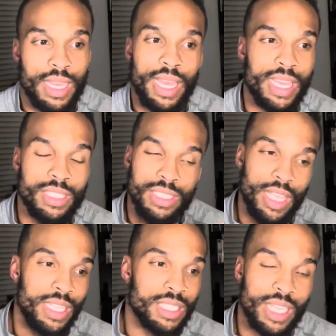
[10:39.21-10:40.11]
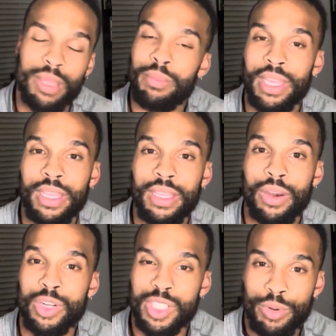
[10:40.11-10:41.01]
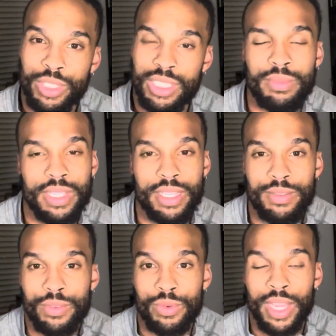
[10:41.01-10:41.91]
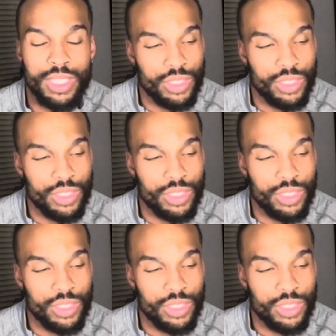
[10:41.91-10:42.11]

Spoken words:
it's like being on a sports team again, right?